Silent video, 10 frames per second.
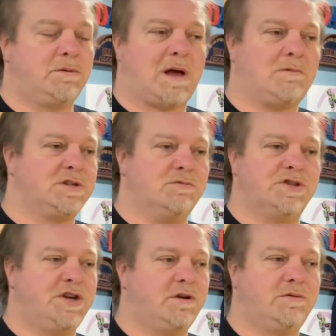was on the
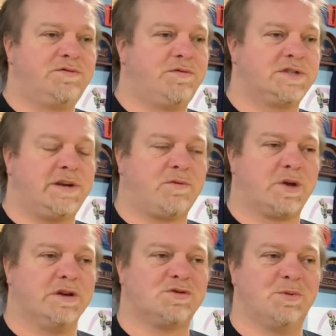show for several
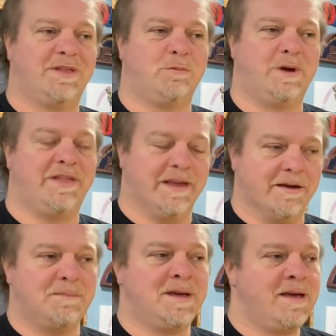years with
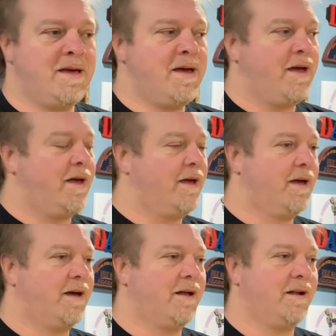him,
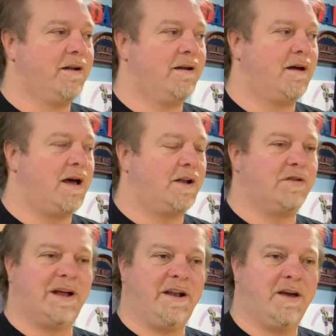and I
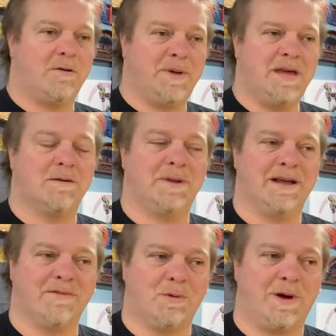tried to help him in
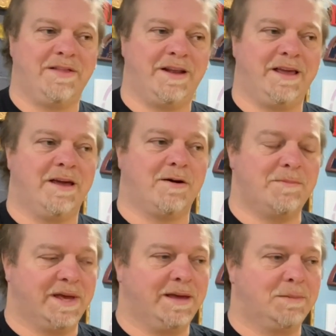every way that he helped
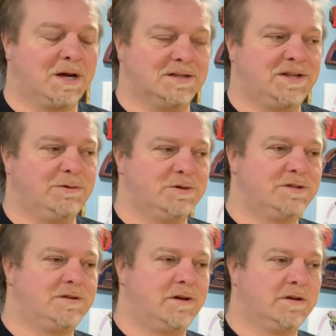me, because he
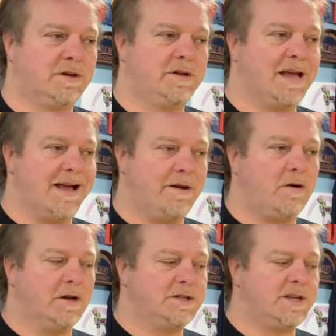was a good,
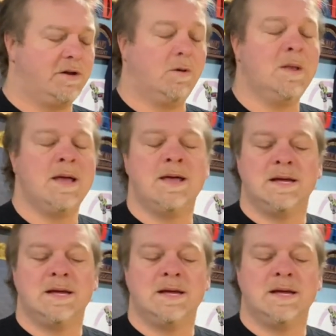kind-hearted soul.